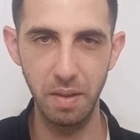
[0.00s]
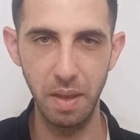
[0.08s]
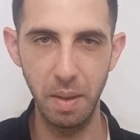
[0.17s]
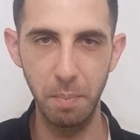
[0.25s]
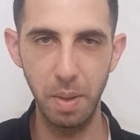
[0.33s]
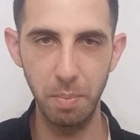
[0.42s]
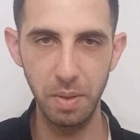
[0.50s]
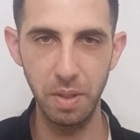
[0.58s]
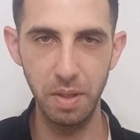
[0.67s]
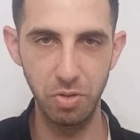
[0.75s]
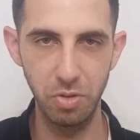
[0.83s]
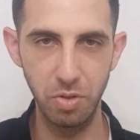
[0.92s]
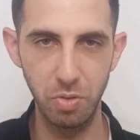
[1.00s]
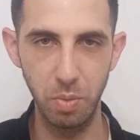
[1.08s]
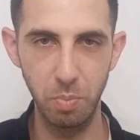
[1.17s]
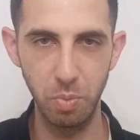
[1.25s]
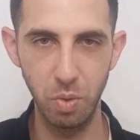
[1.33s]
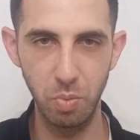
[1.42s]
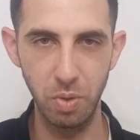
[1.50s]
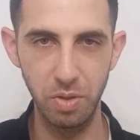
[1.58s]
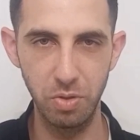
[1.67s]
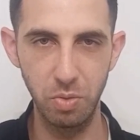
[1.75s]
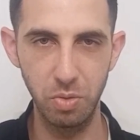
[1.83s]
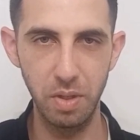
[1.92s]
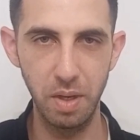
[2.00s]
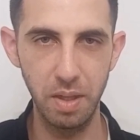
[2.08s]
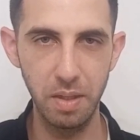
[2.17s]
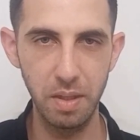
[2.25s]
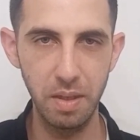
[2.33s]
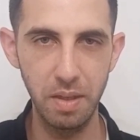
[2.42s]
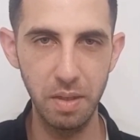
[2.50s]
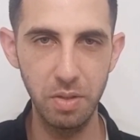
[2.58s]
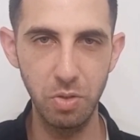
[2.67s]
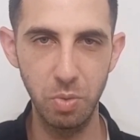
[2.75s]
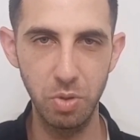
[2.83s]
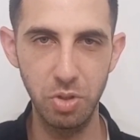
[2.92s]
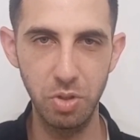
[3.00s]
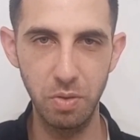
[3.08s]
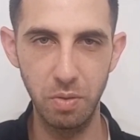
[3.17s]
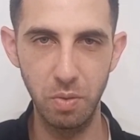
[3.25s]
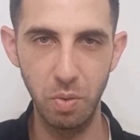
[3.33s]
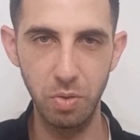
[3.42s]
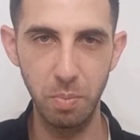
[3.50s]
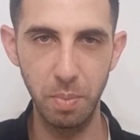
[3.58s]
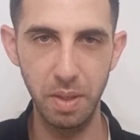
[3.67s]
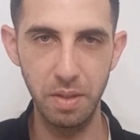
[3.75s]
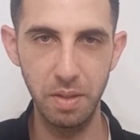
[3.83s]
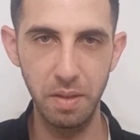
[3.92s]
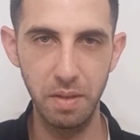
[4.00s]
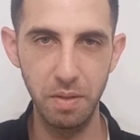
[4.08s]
And maybe that's just what progress looks like. Intuition, automated.